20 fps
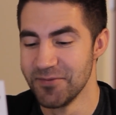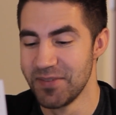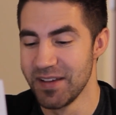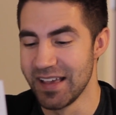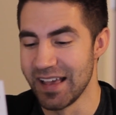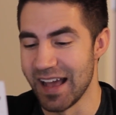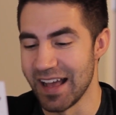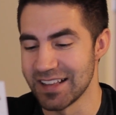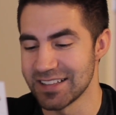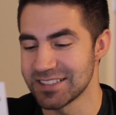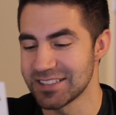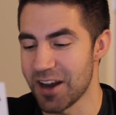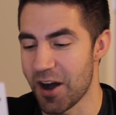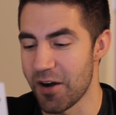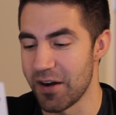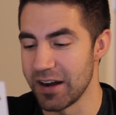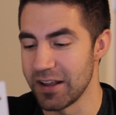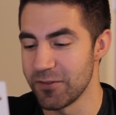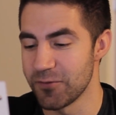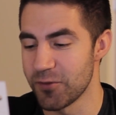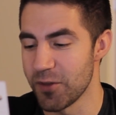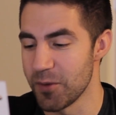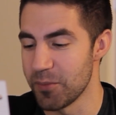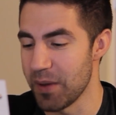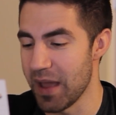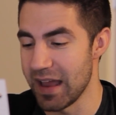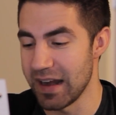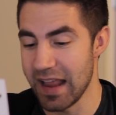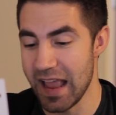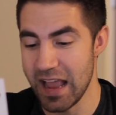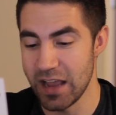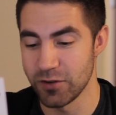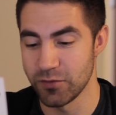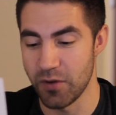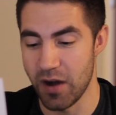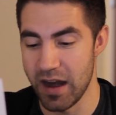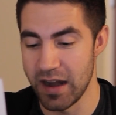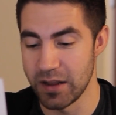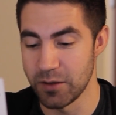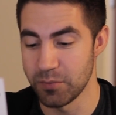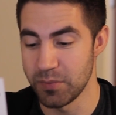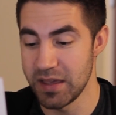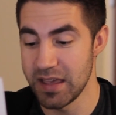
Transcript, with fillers: P S Sorry for the bad handwriting.